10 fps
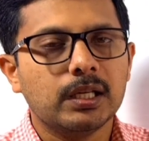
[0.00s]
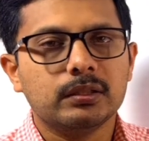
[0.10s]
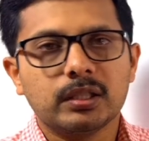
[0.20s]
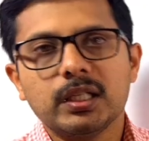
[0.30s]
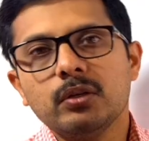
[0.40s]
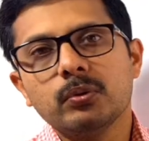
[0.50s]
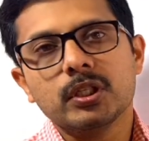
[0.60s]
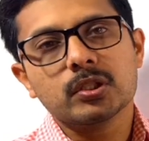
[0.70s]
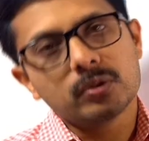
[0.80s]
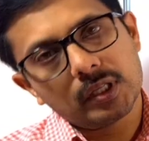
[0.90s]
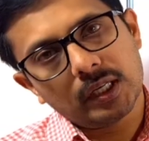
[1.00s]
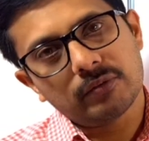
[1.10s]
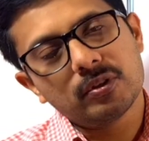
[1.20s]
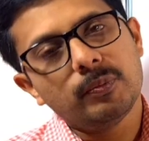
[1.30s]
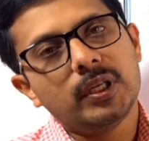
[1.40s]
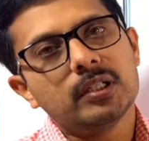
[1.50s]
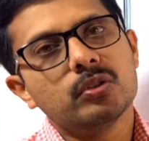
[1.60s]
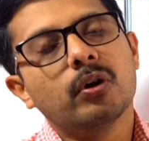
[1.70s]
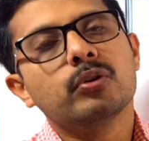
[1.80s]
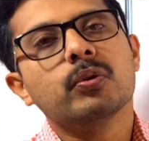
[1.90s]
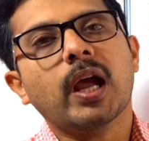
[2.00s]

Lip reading: 3 units to the left means you have to